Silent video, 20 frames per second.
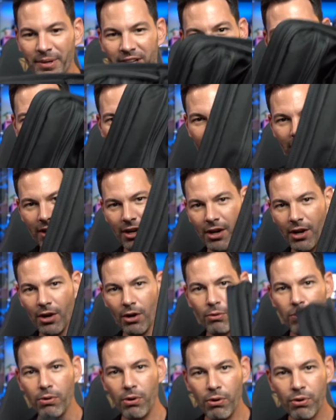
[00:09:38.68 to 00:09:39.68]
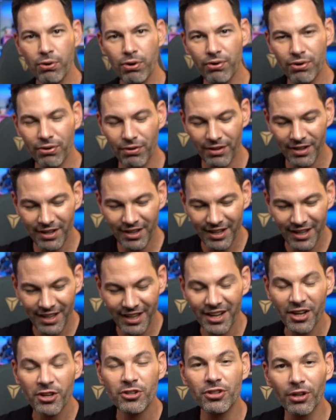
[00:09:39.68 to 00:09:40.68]
we go. Whew.
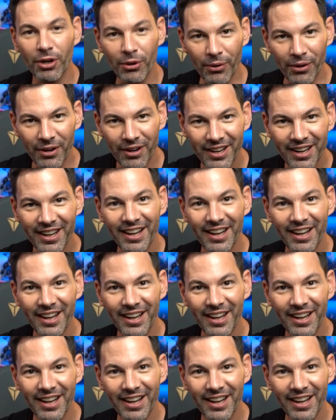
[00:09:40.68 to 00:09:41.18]
So,